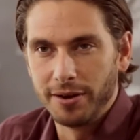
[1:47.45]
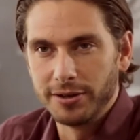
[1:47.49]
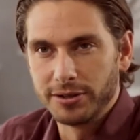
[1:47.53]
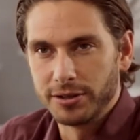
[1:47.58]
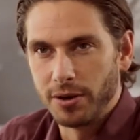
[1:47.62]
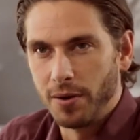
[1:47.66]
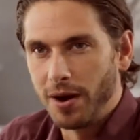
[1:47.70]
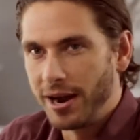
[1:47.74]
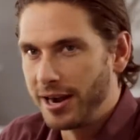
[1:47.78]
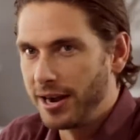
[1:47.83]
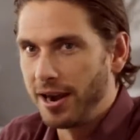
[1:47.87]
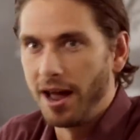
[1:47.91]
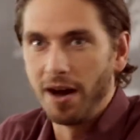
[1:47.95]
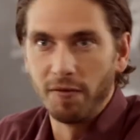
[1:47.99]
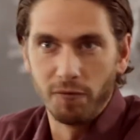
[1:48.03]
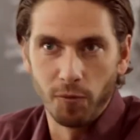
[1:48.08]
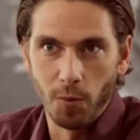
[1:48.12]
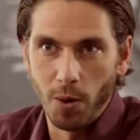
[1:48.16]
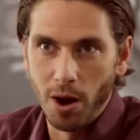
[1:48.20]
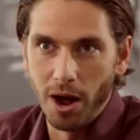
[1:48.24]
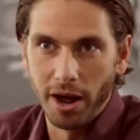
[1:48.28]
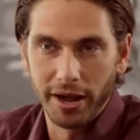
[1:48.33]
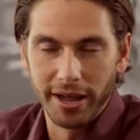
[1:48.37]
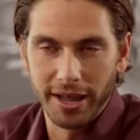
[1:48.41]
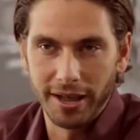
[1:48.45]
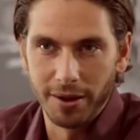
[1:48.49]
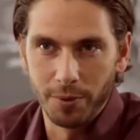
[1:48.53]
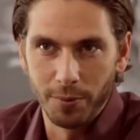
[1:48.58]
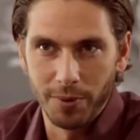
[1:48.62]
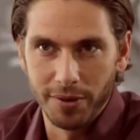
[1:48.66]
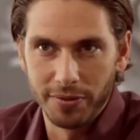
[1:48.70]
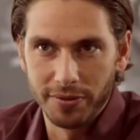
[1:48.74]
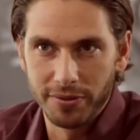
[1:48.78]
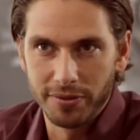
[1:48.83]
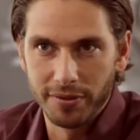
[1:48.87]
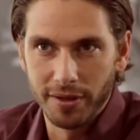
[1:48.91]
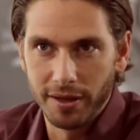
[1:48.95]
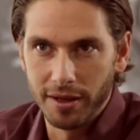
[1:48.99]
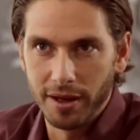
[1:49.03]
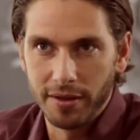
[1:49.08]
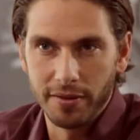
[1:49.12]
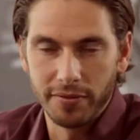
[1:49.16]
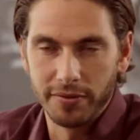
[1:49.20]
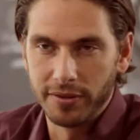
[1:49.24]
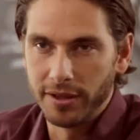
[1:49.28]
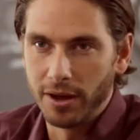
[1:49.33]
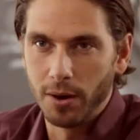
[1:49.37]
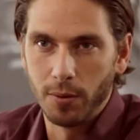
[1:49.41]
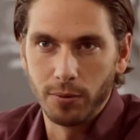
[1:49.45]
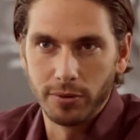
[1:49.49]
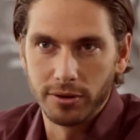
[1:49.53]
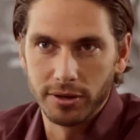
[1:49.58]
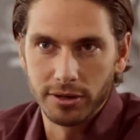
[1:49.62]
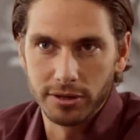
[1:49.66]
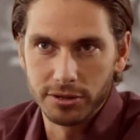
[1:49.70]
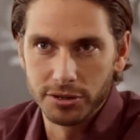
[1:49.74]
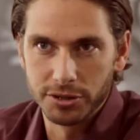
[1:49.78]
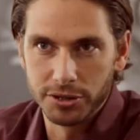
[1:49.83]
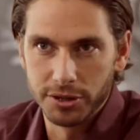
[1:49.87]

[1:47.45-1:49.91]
so I love working with the older